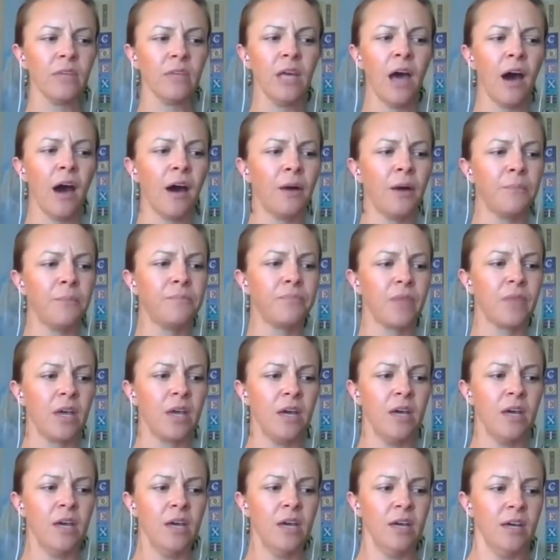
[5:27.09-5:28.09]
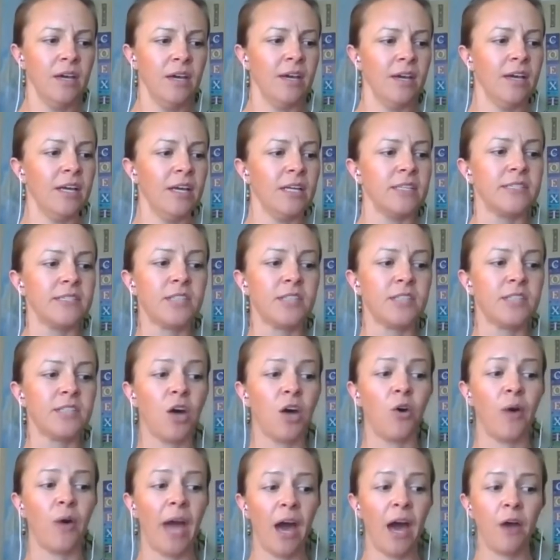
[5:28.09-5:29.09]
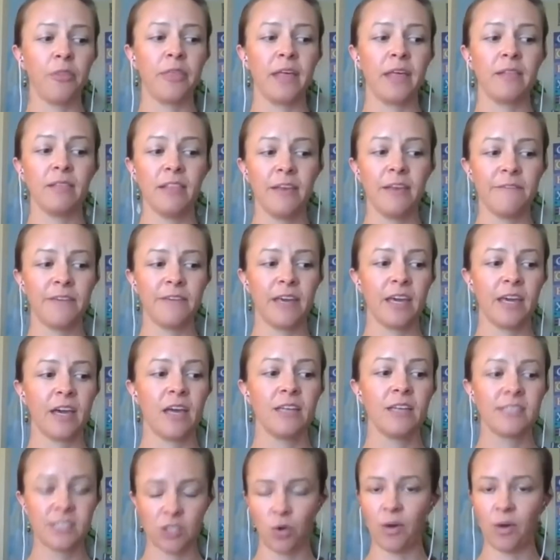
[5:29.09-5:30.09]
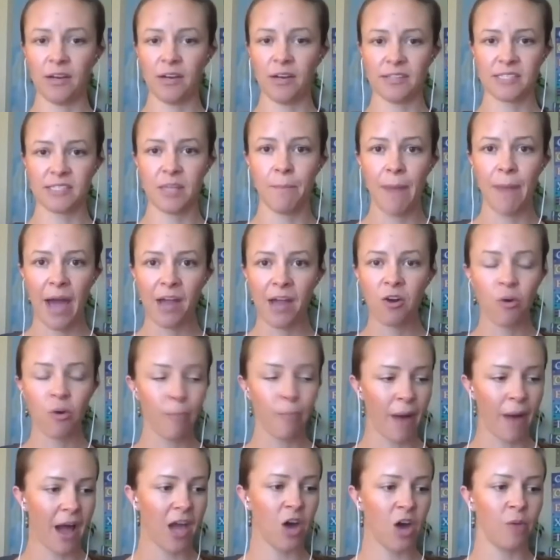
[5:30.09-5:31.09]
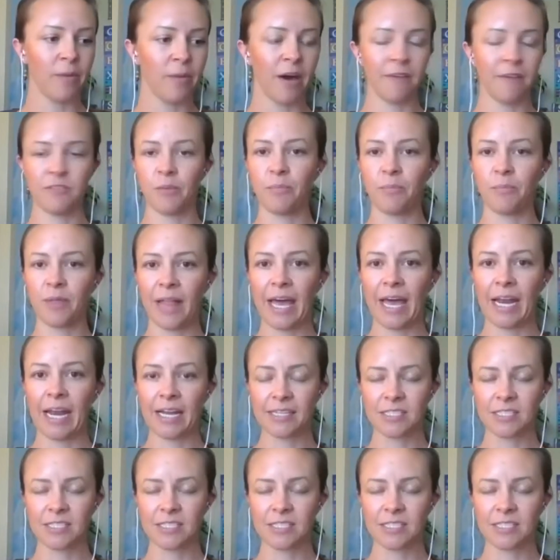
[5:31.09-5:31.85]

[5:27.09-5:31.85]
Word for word: Um, so healthy living soils, the microbiome of the planet.